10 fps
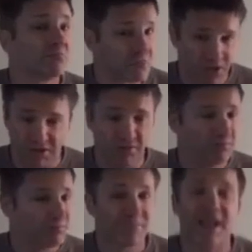So,
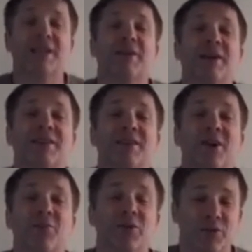anyway,
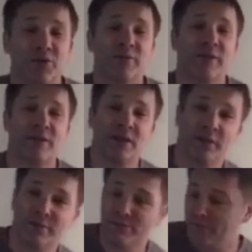hope you enjoyed my video.